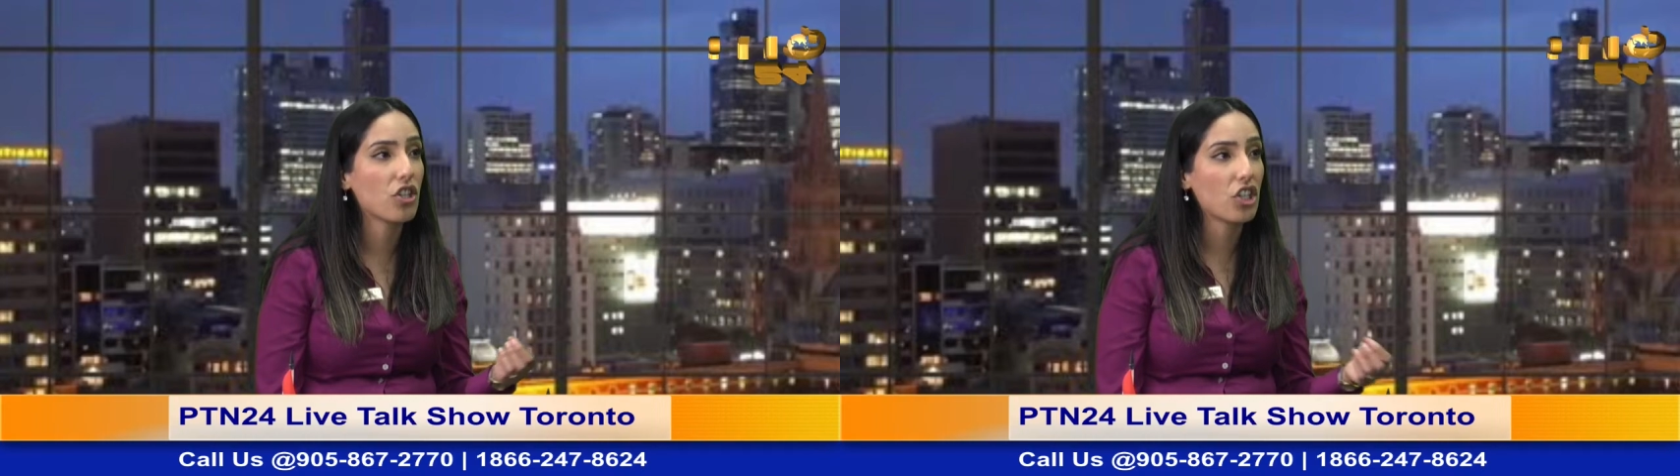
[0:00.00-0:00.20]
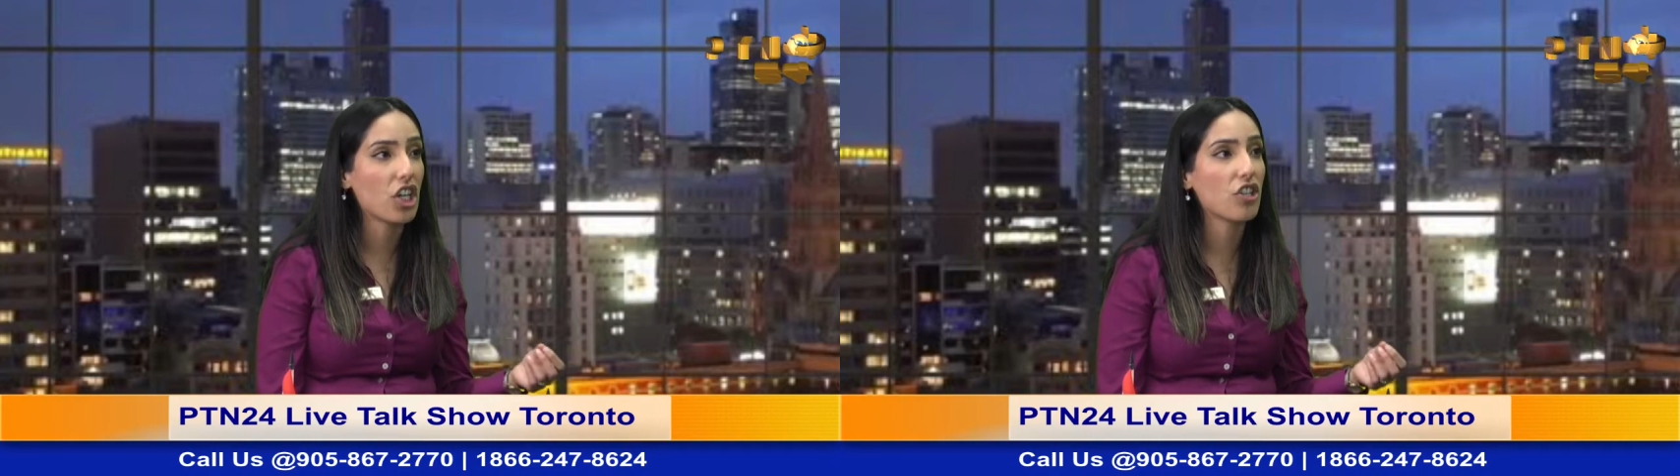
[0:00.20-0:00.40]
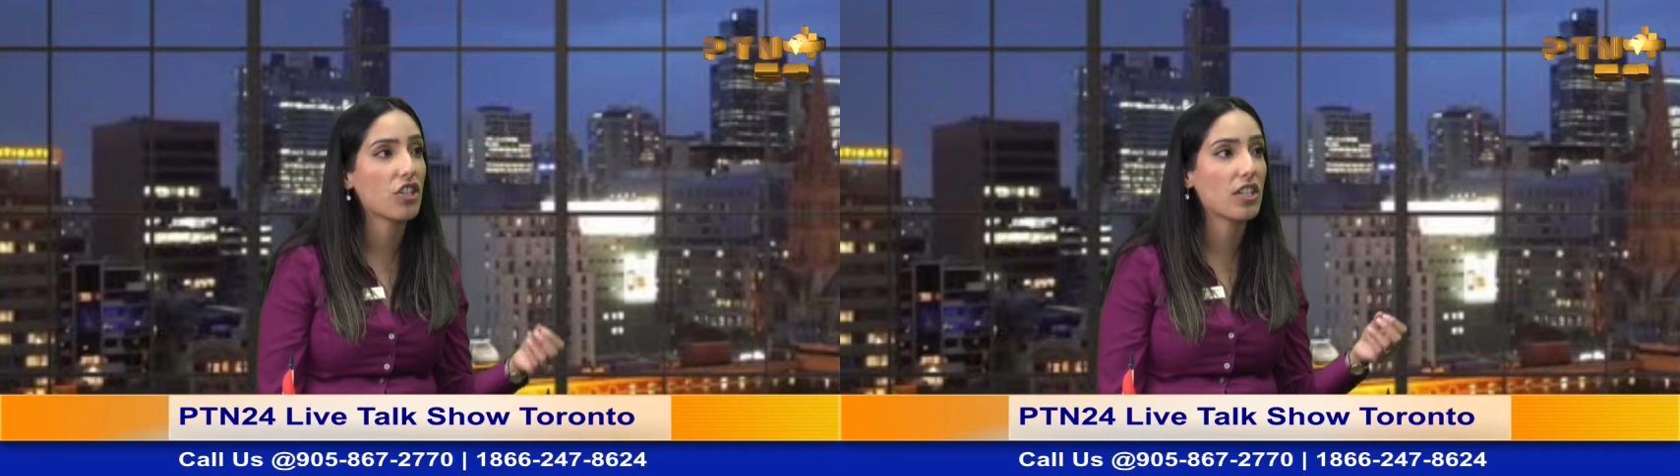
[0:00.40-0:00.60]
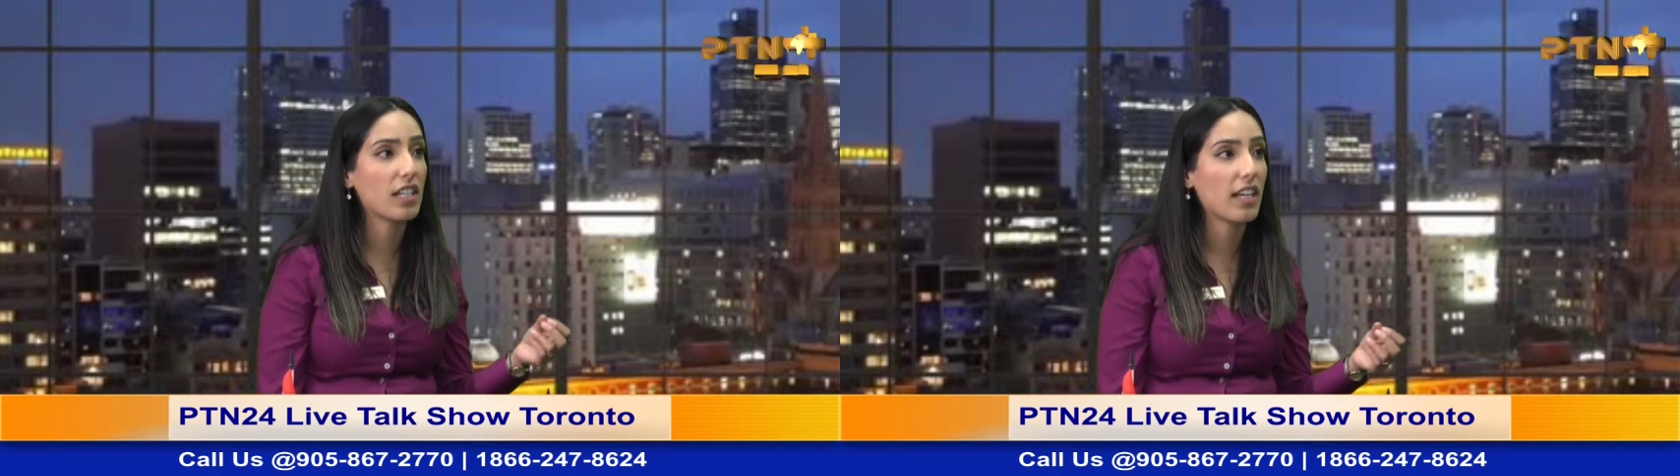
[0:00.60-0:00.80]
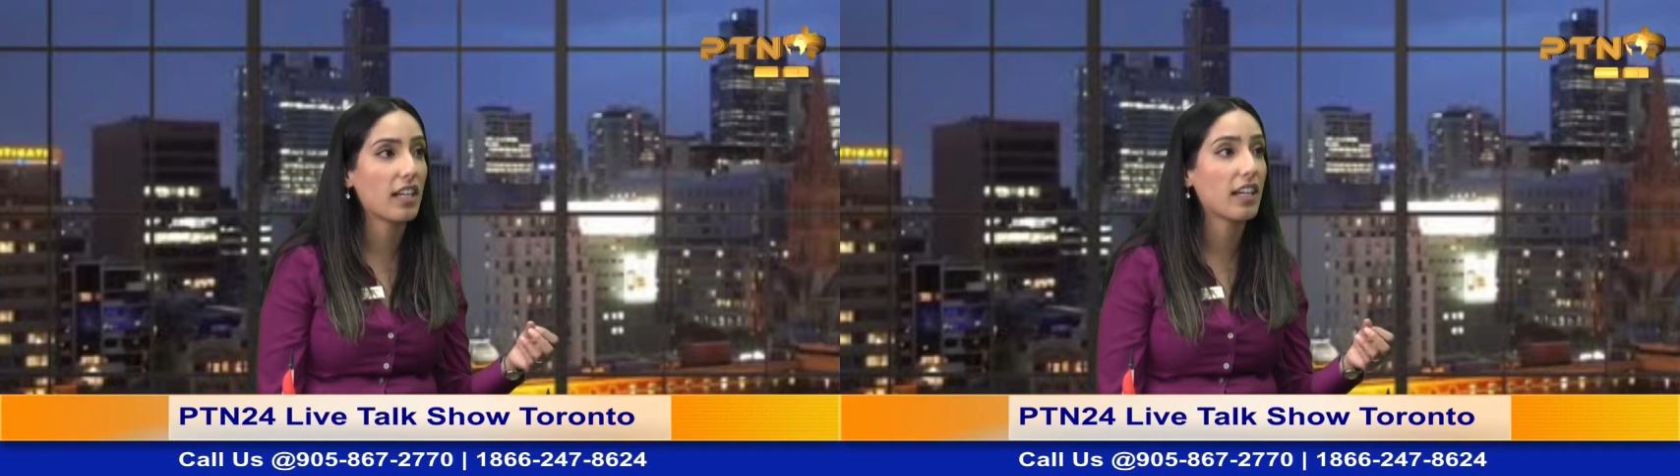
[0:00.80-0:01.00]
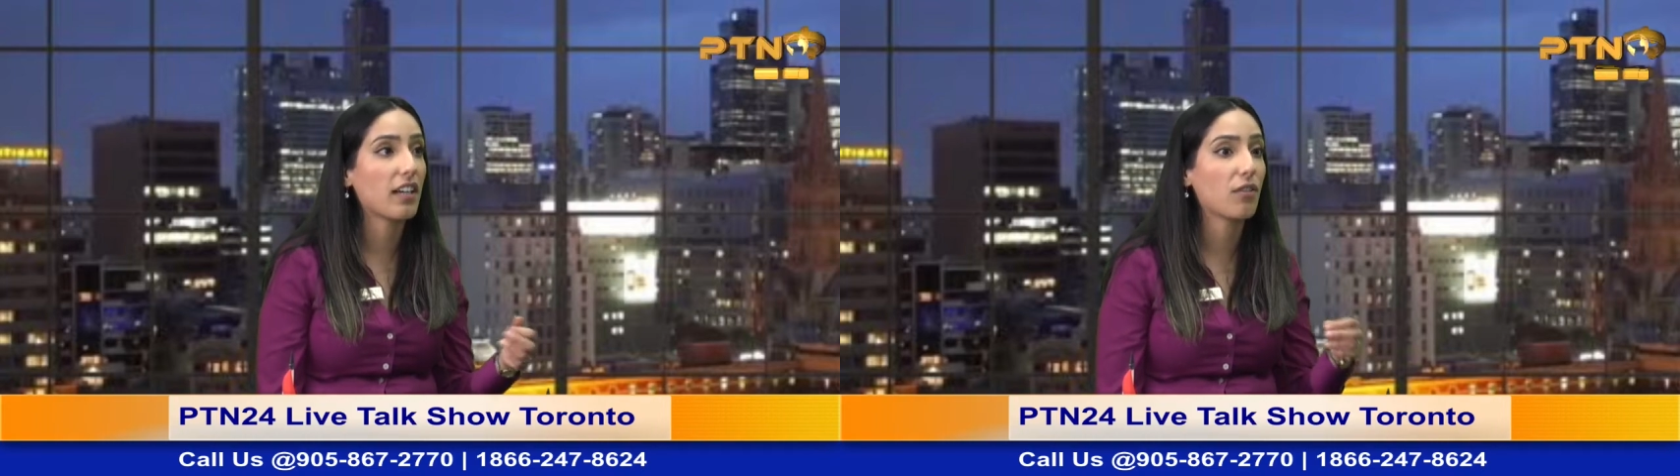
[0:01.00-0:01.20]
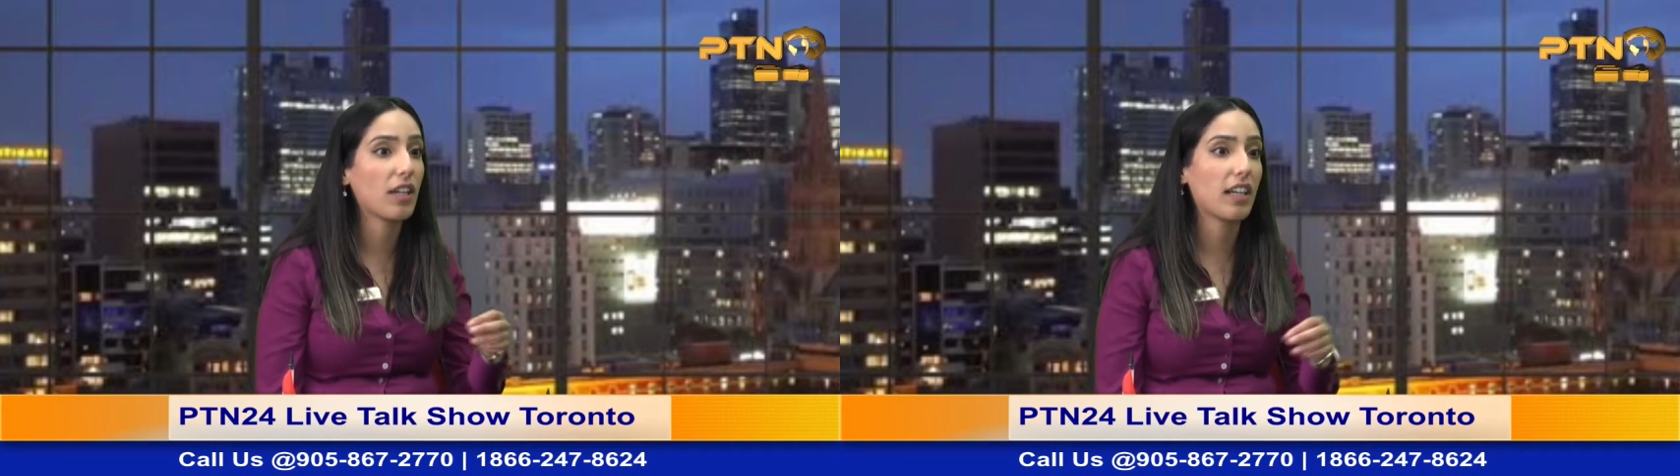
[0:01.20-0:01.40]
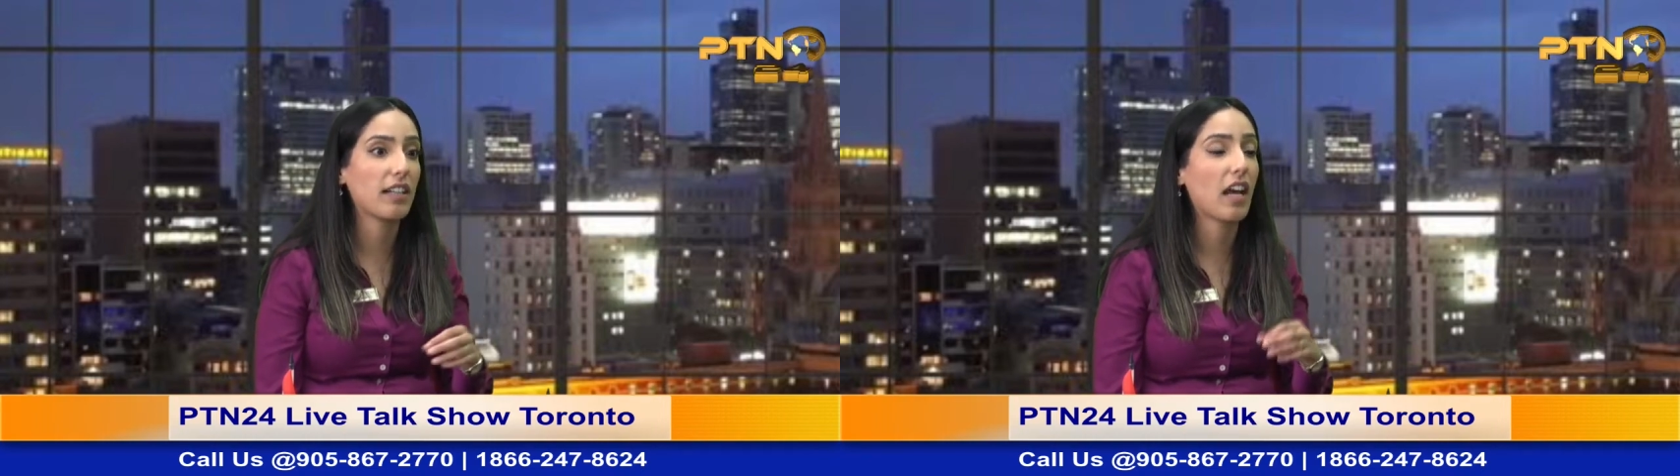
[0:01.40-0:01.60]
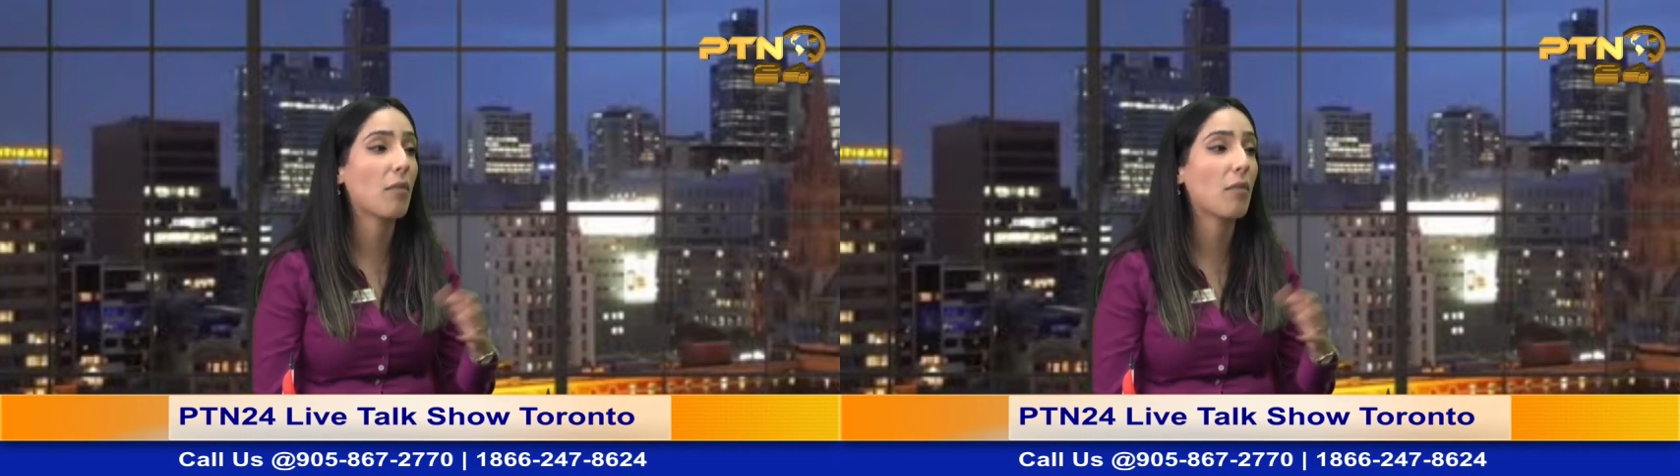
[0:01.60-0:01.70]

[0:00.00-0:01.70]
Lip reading: to change to say, okay, now